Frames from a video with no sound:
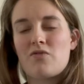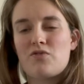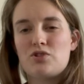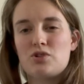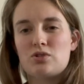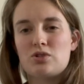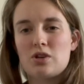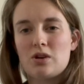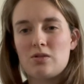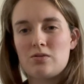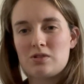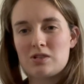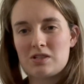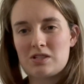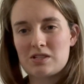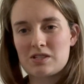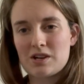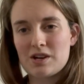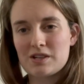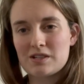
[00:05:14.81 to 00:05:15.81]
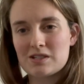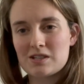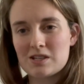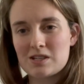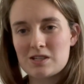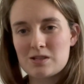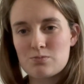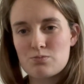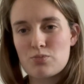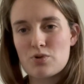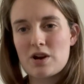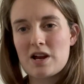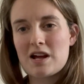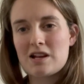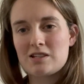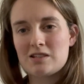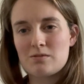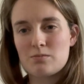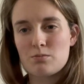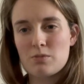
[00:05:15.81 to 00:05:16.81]
Your toes are designed to spread
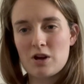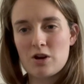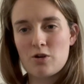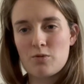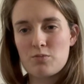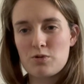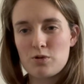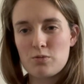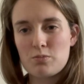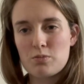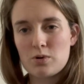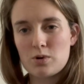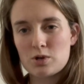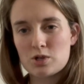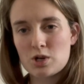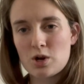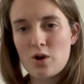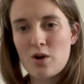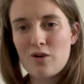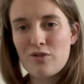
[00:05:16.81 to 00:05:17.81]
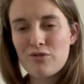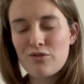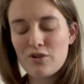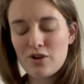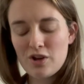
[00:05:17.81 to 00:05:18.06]
and help you push off.